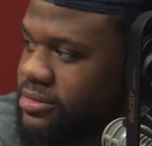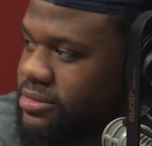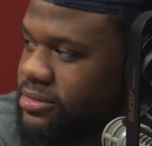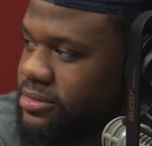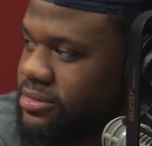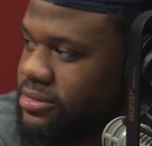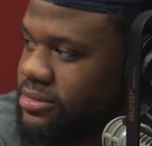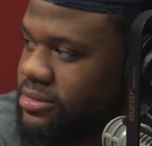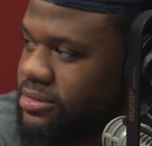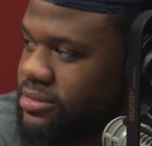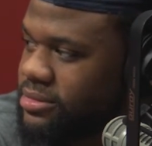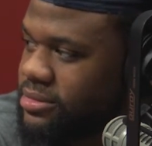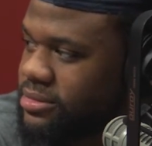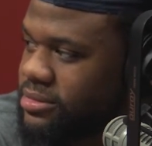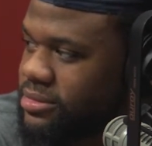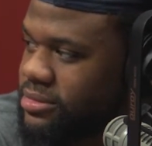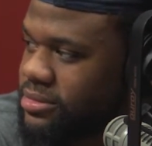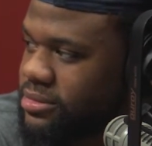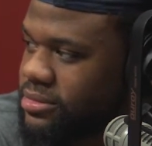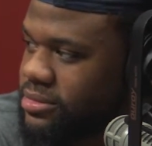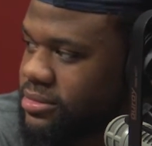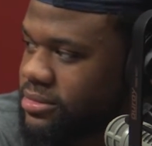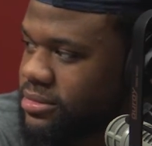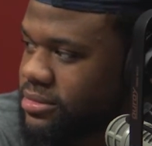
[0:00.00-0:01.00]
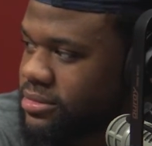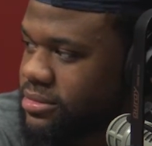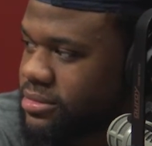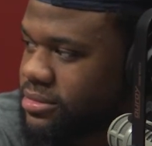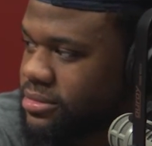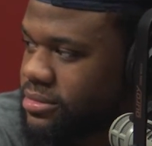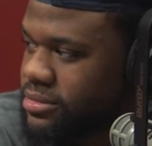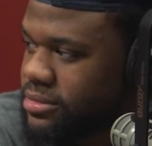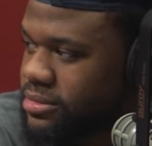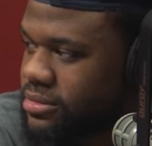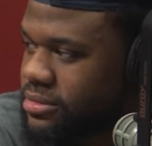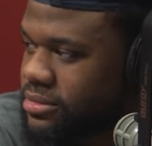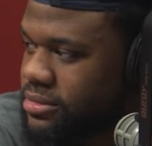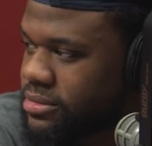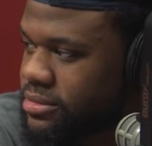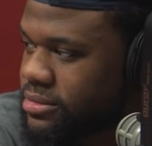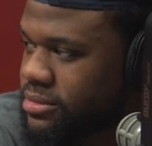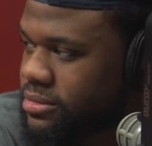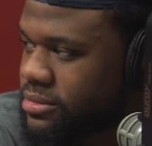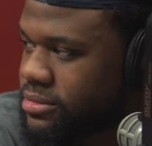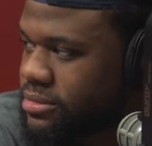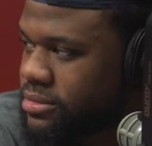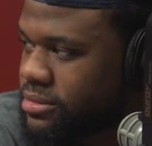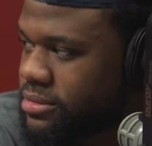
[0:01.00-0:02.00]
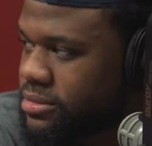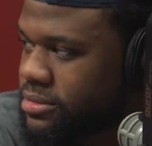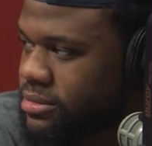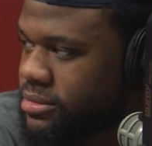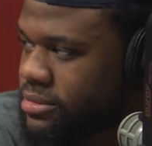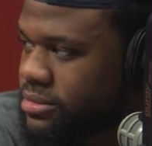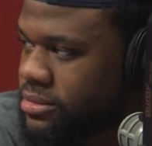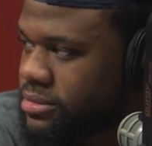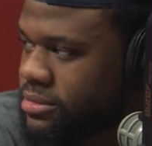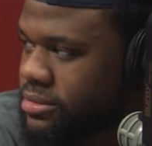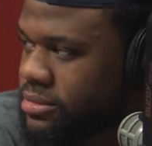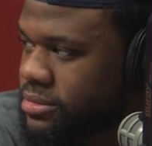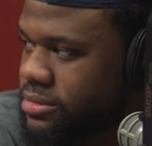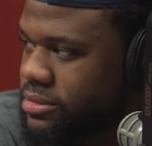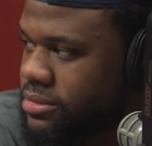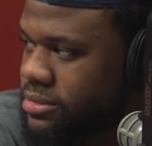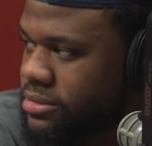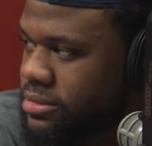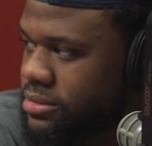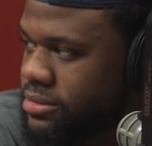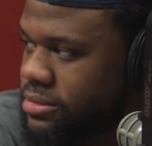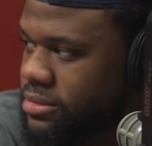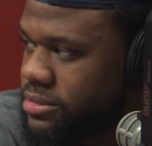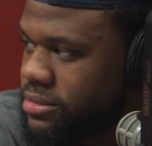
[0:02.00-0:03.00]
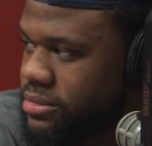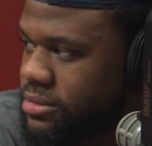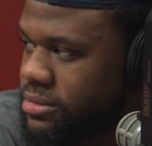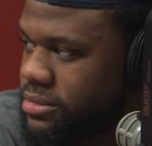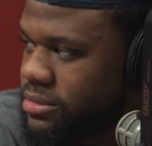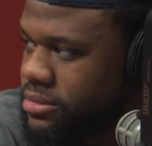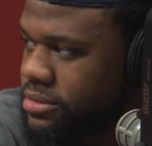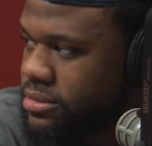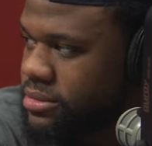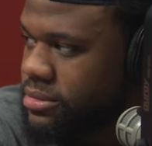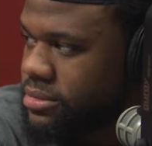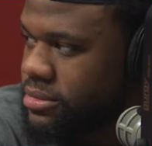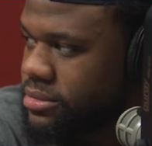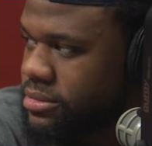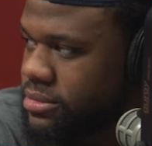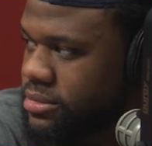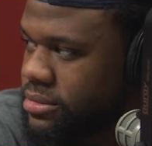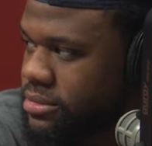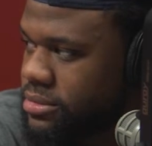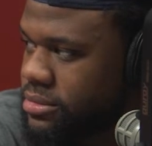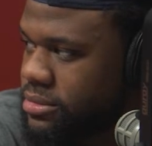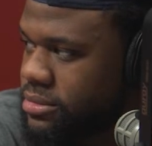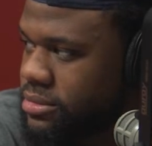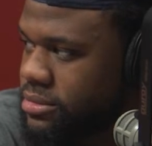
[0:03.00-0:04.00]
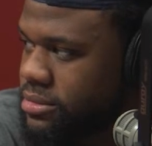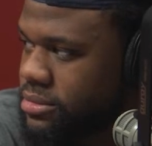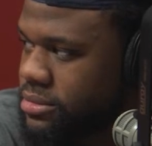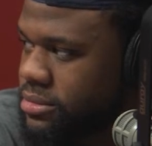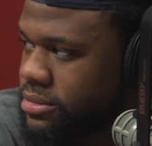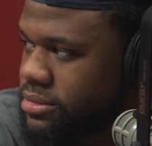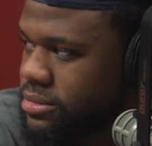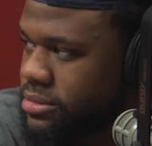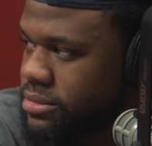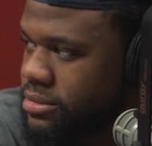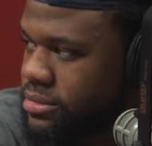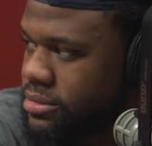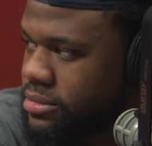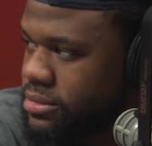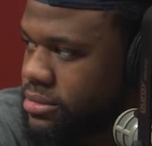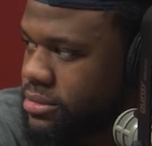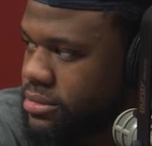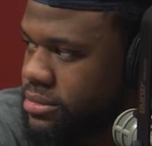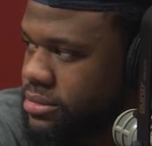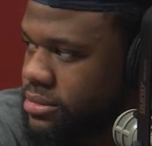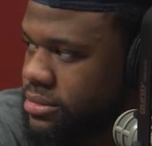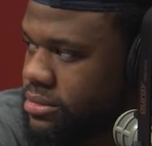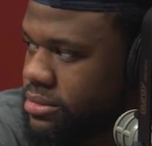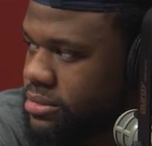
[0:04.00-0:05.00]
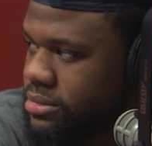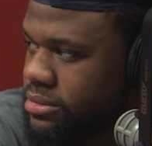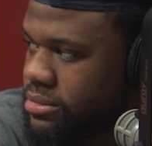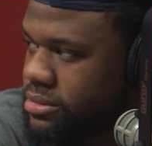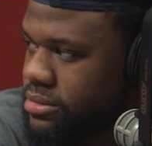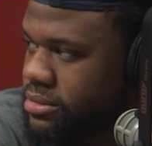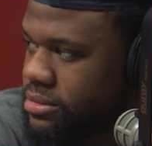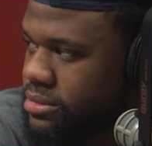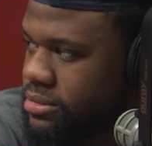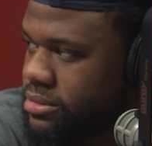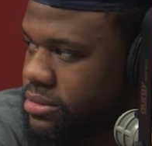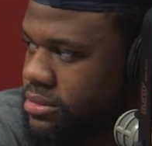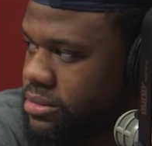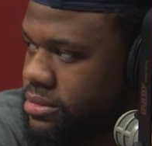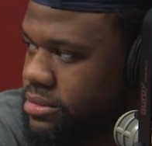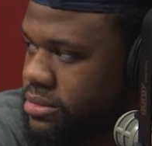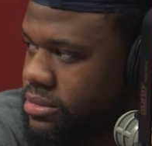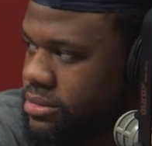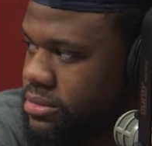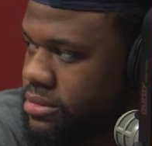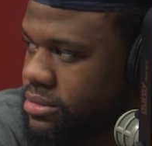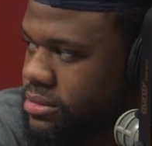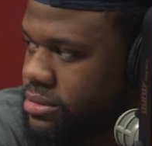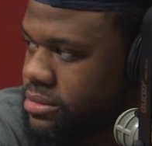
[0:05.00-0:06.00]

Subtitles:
No words are spoken by the person on screen.